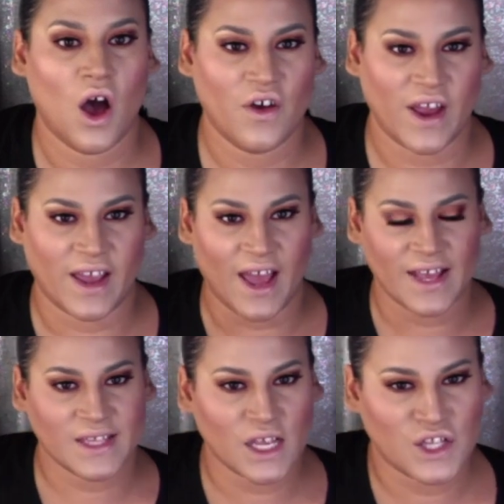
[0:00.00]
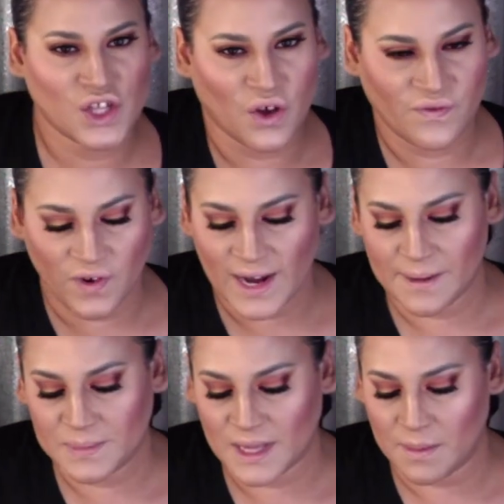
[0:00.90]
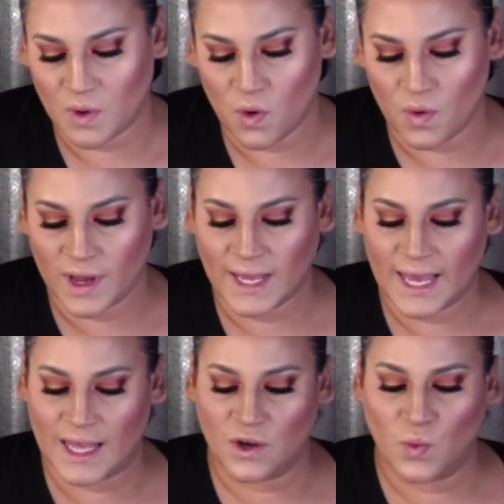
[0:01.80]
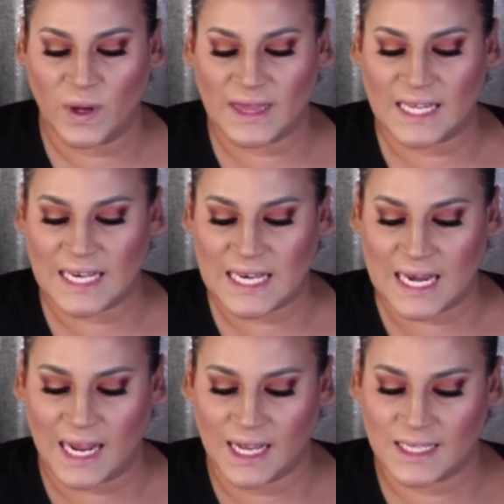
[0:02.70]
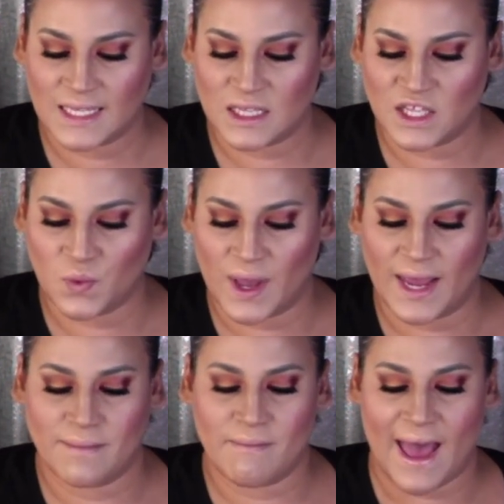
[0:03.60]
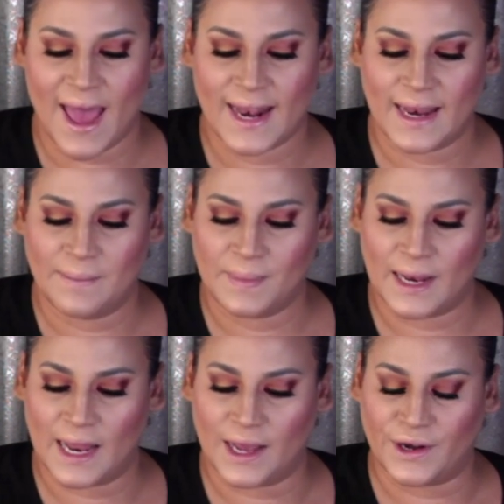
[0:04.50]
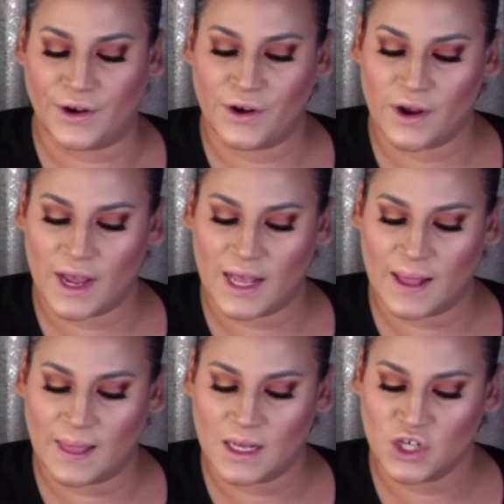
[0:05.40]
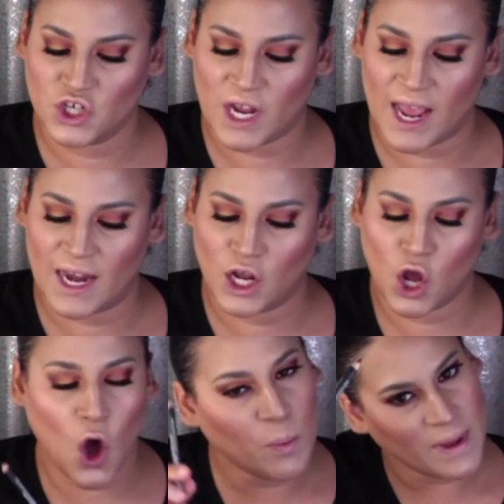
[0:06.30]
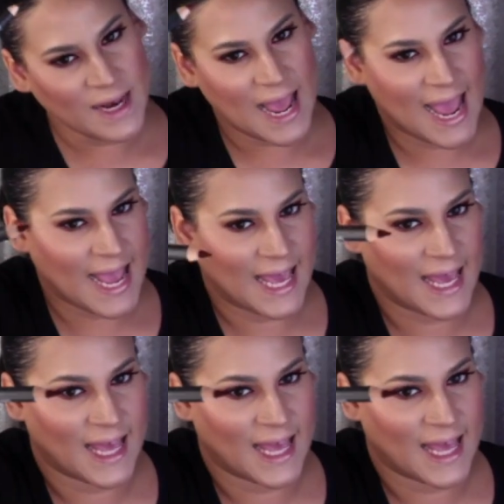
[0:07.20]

Alright guys, so for lips, I'm going in with the NYX Suede Matte Lip Liner in the shade Copenhagen.